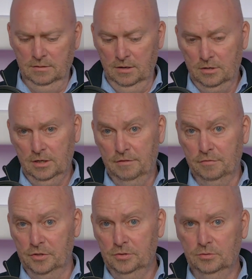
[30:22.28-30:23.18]
luckily
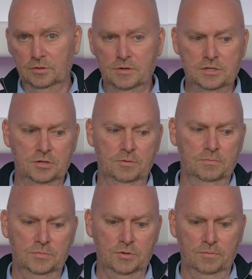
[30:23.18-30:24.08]
for you, there is
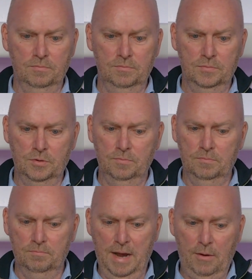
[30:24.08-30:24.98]
some
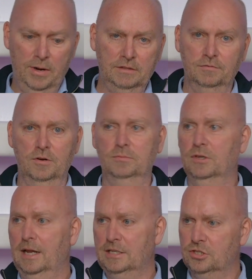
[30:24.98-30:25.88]
backwind from
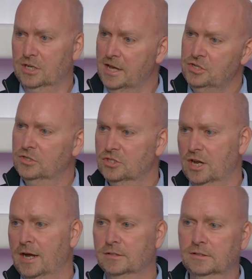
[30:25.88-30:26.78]
the legislation
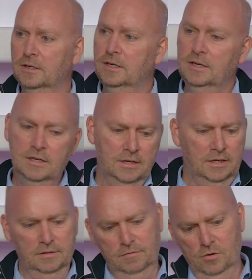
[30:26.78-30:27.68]
side in the